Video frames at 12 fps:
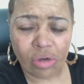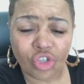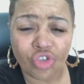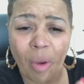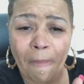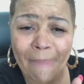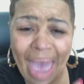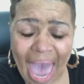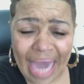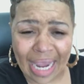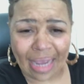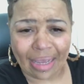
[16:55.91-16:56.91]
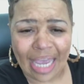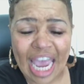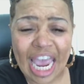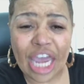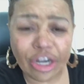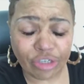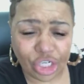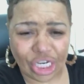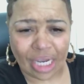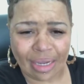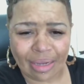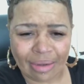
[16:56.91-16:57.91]
traumatic
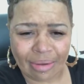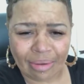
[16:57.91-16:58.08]
energy